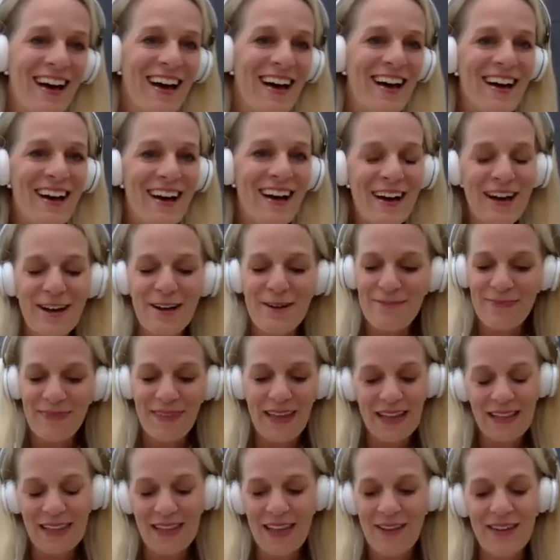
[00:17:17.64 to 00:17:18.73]

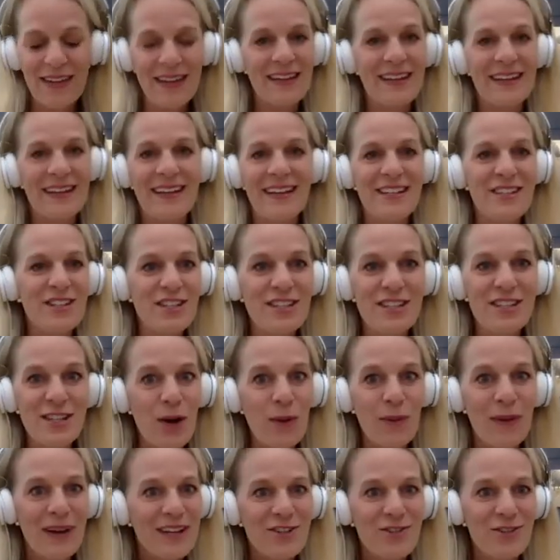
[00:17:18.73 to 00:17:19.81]
I love it. It's just
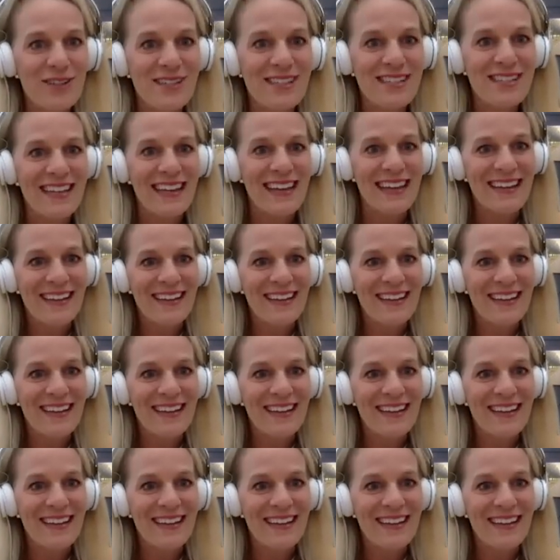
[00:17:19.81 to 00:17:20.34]
so interesting.